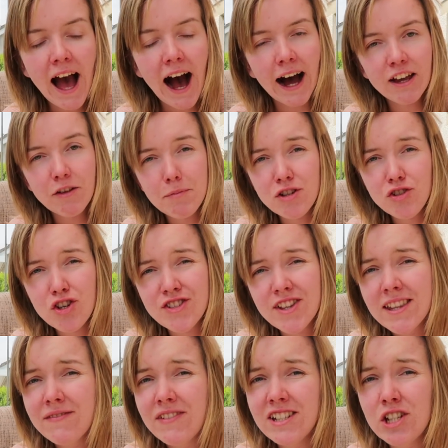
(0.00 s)
I've been
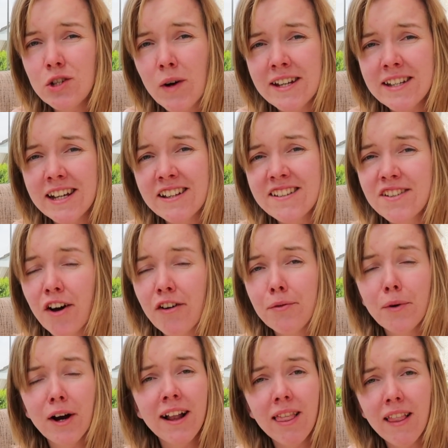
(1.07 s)
using the video editing
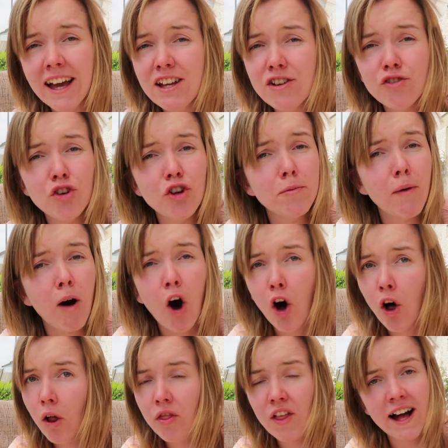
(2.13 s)
software Lightroom
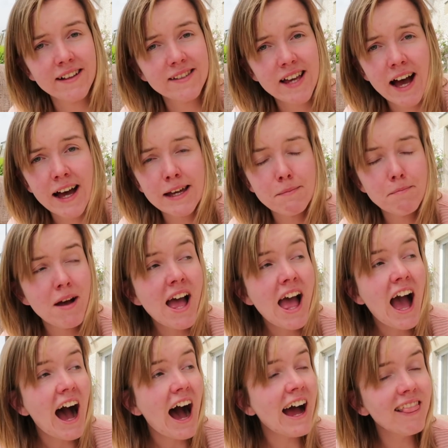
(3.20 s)
all that time.
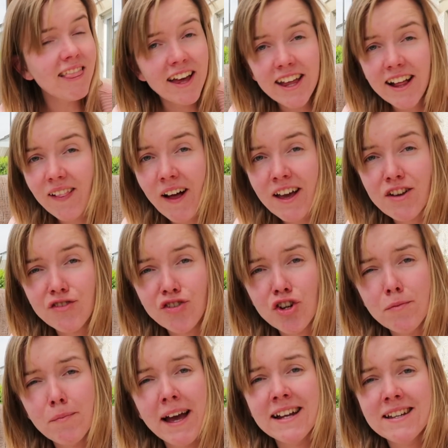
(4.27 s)
I like
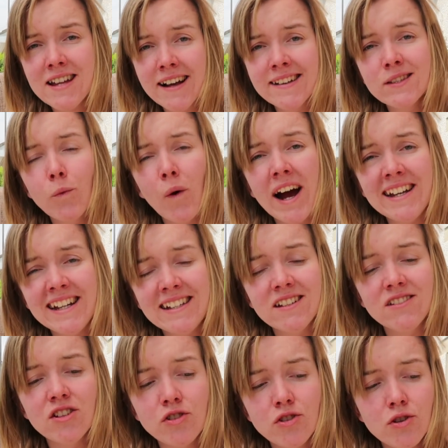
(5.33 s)
Lightroom, it does what I need
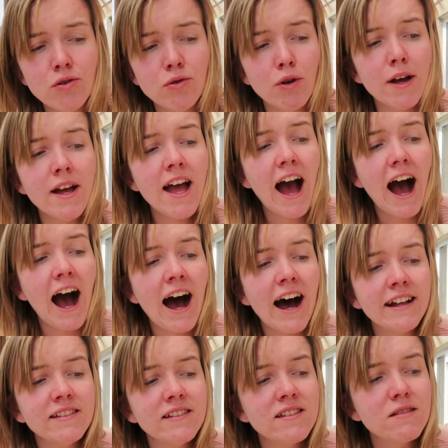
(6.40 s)
it to do
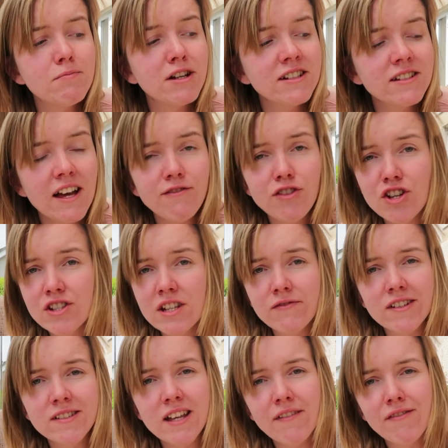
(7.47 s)
and because I've used it
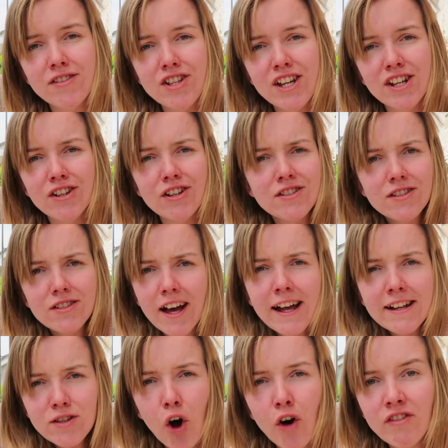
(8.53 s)
for seven years
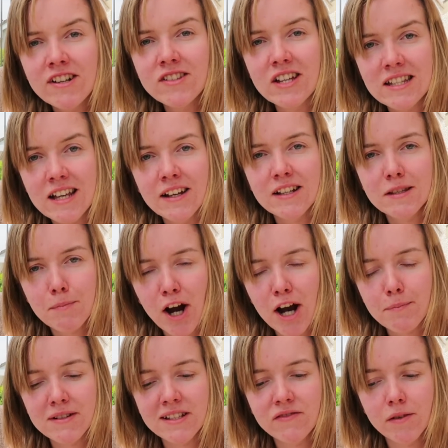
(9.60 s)
it's obviously done its
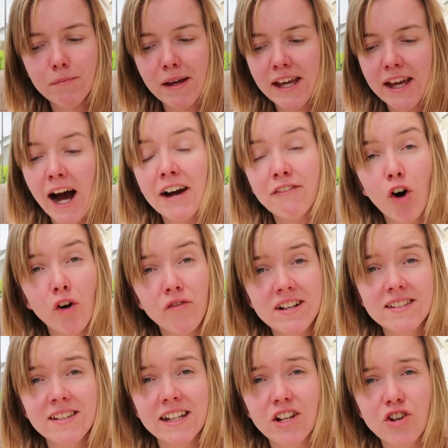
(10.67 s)
purpose for me, I've
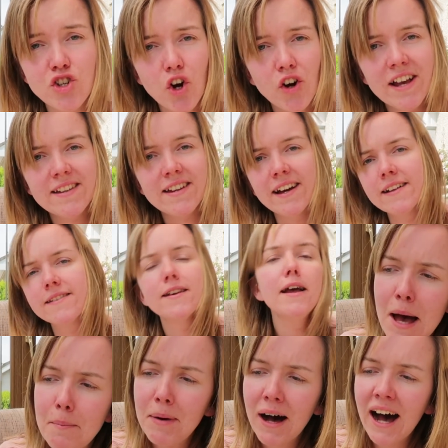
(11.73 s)
obviously enjoyed it.
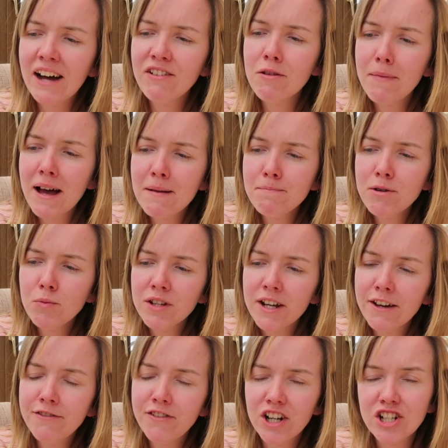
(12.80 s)
But I remember when
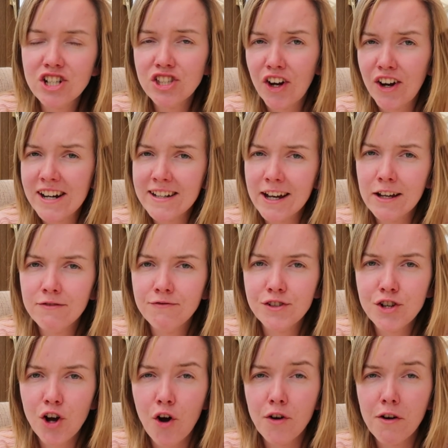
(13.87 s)
I first started out in
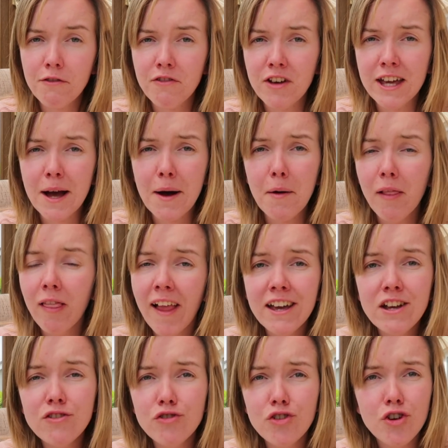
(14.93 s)
photography,
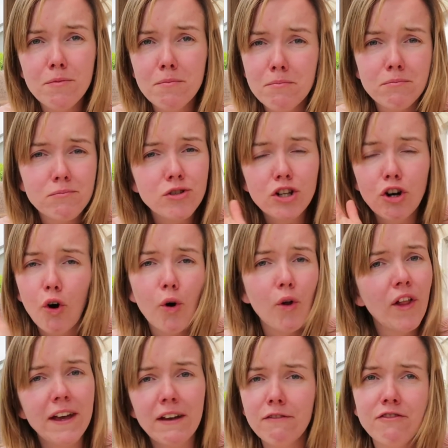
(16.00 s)
Lightroom
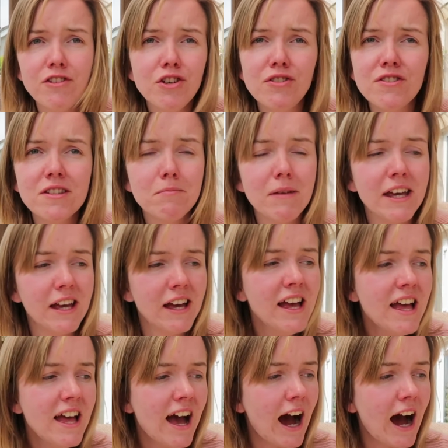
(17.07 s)
totally confused me.